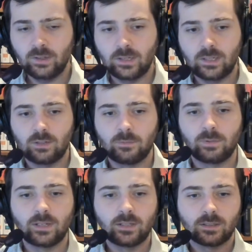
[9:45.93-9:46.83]
easy to
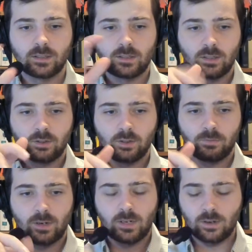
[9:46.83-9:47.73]
replace because it's just
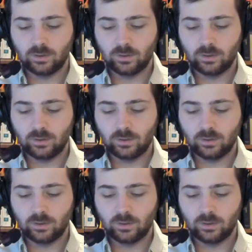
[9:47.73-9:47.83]
right here.